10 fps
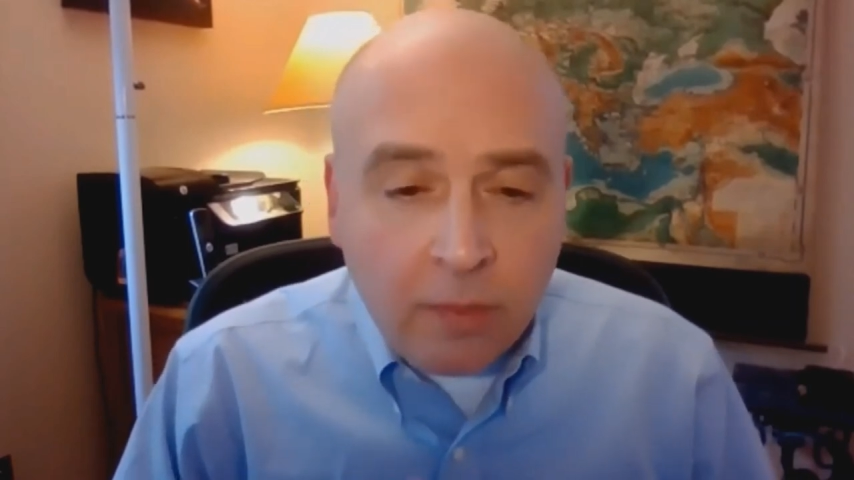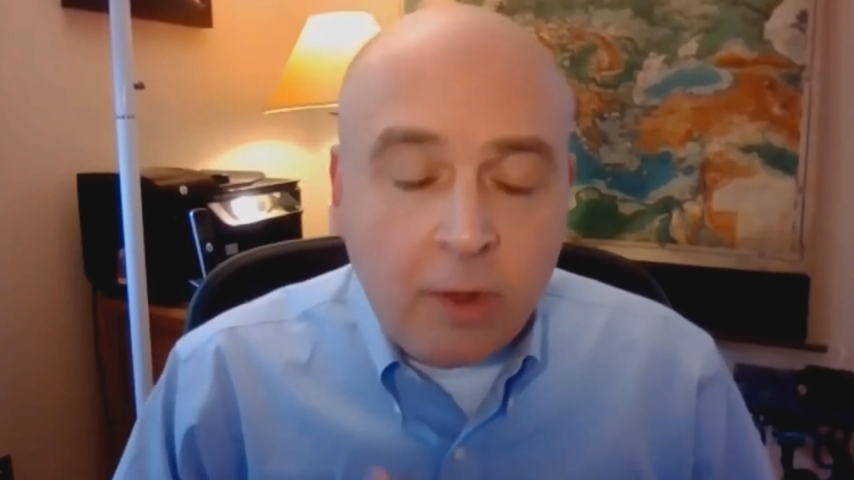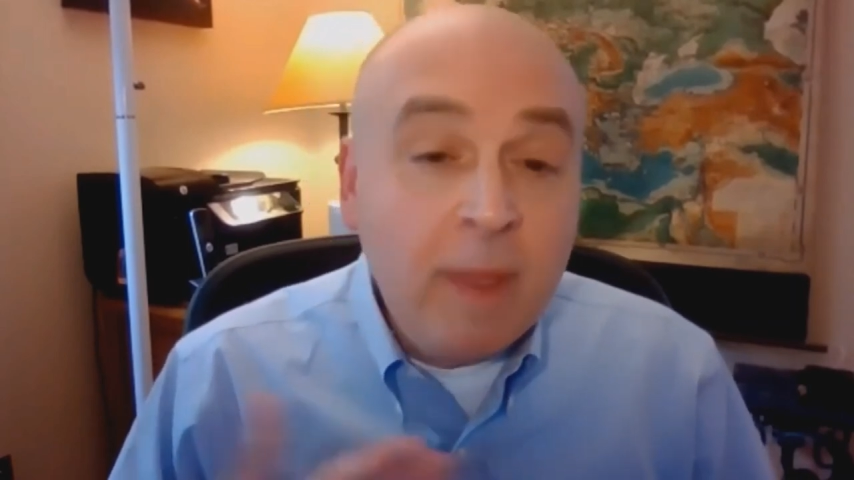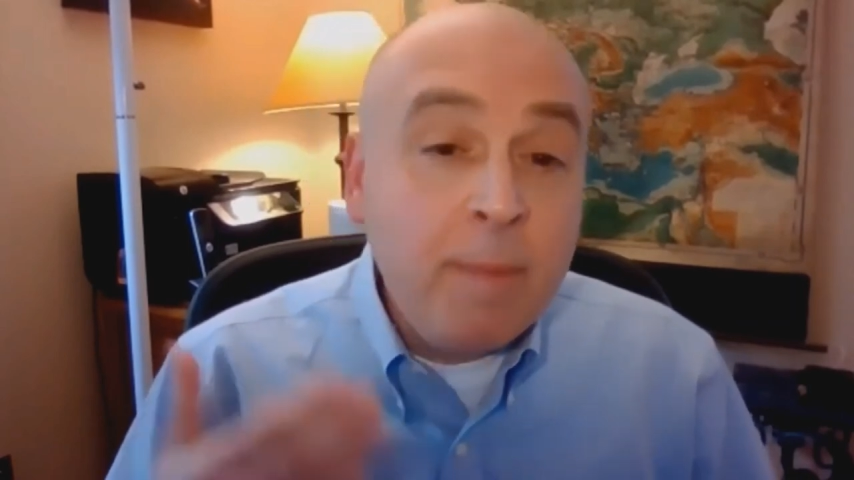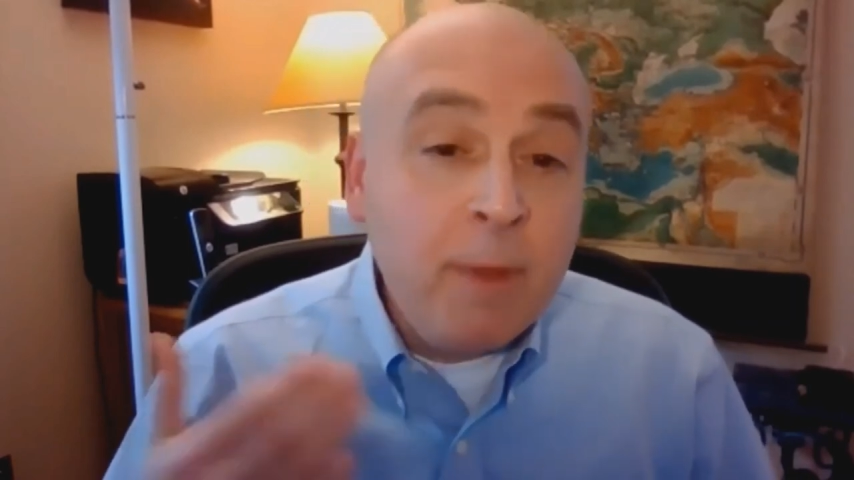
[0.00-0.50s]

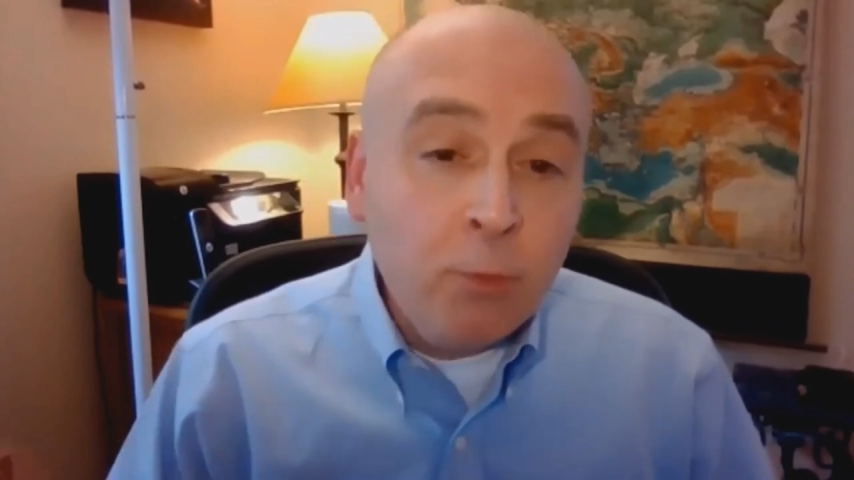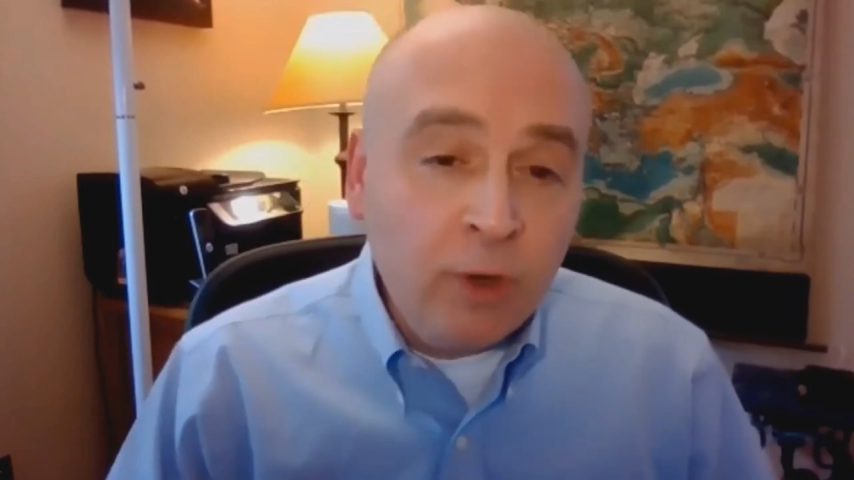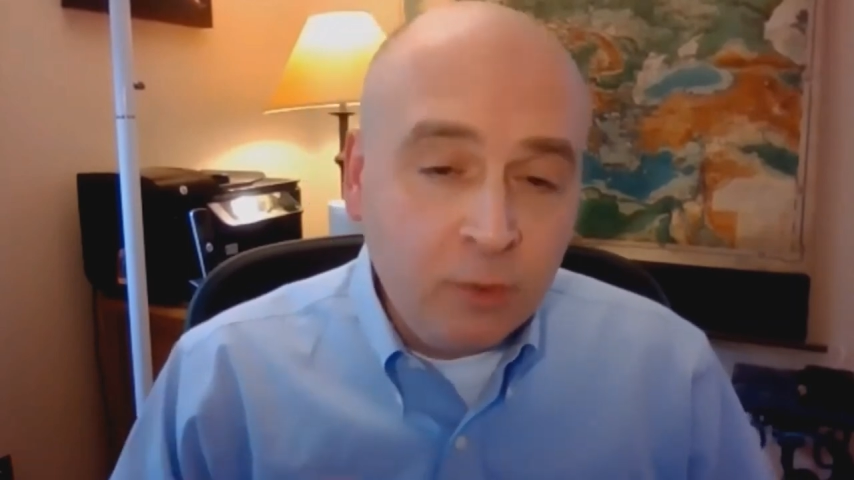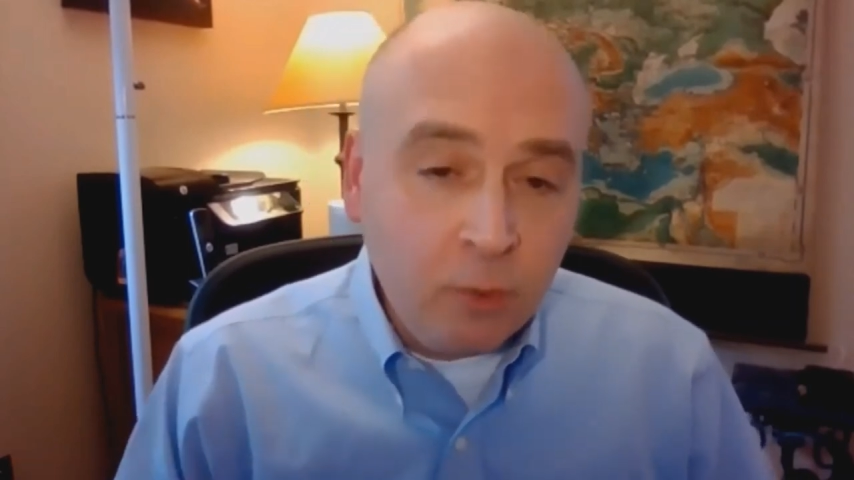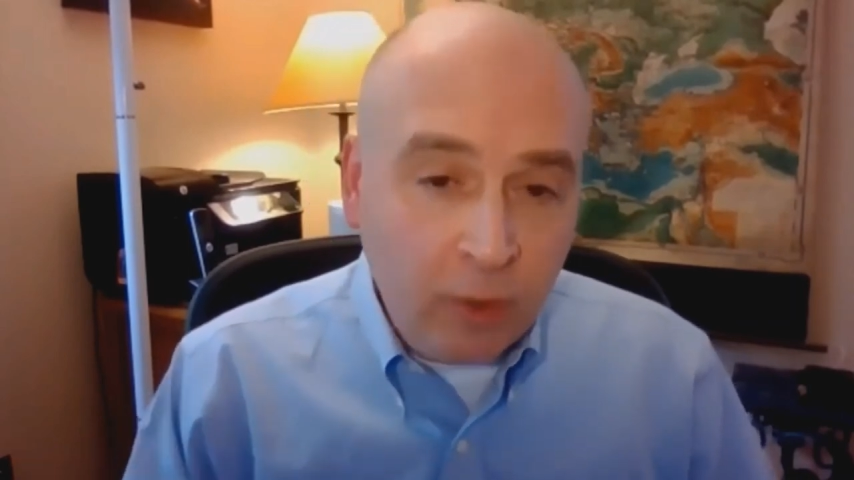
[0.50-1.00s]
there may be
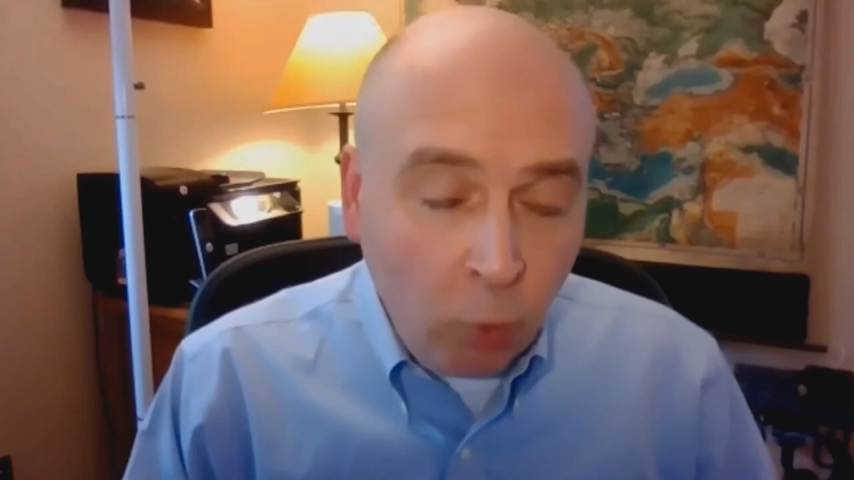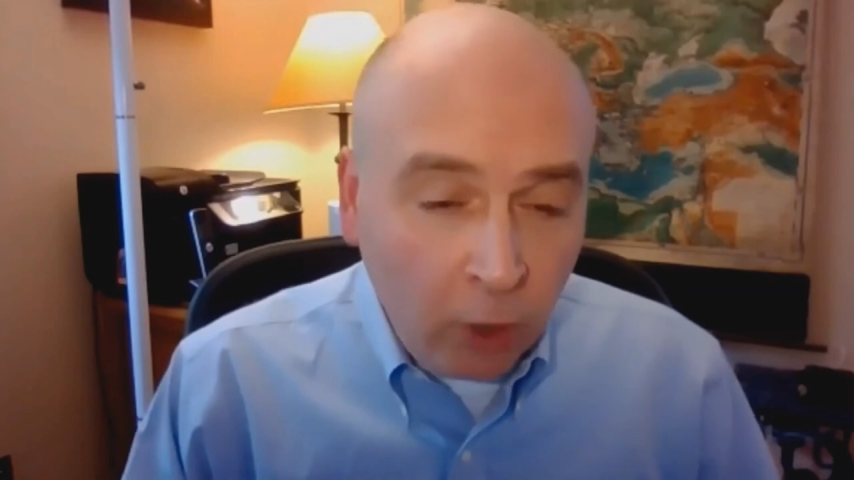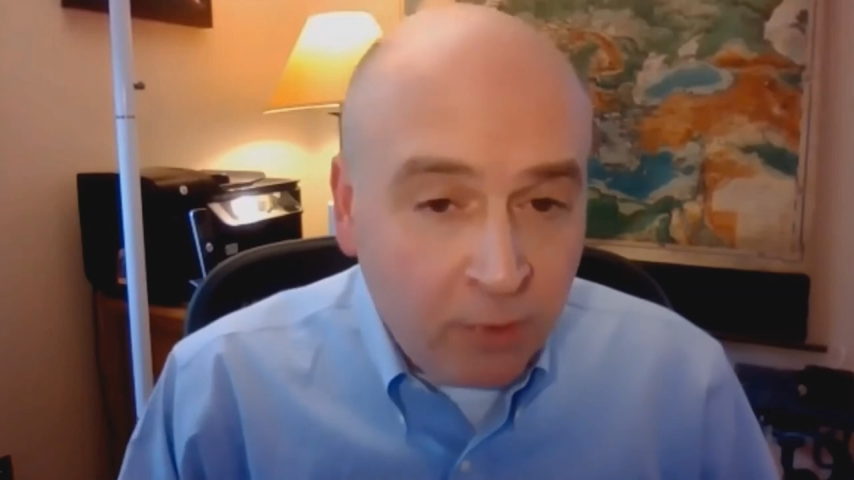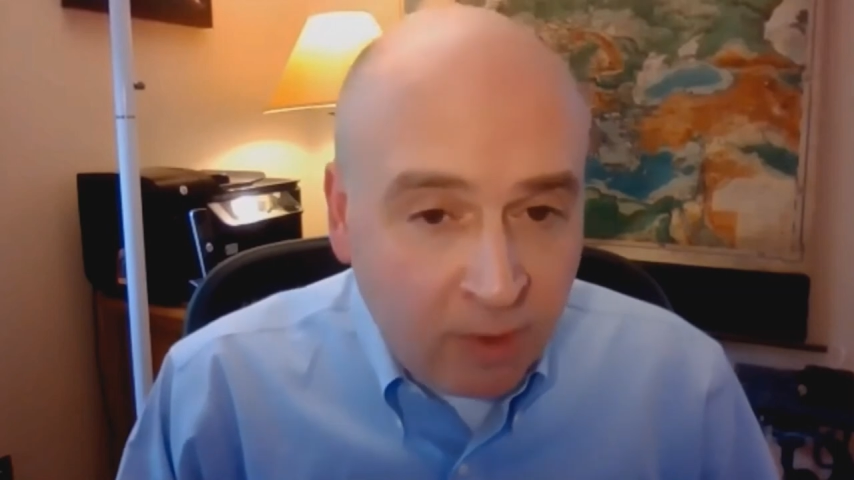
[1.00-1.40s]
risk working